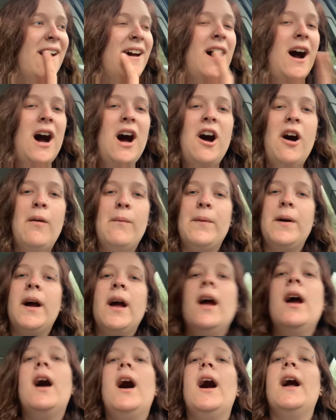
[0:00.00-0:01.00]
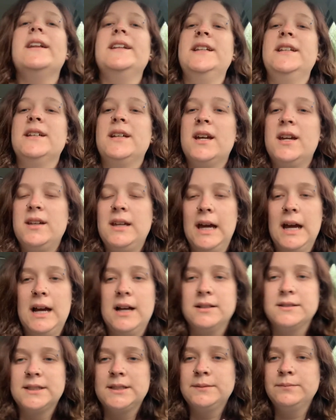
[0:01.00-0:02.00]
I need to get
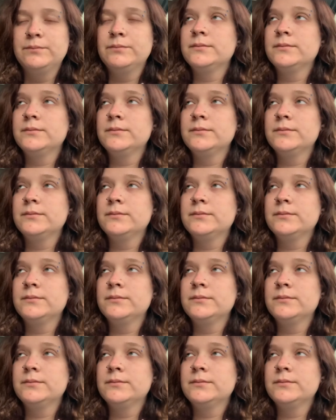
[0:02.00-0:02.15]
gas,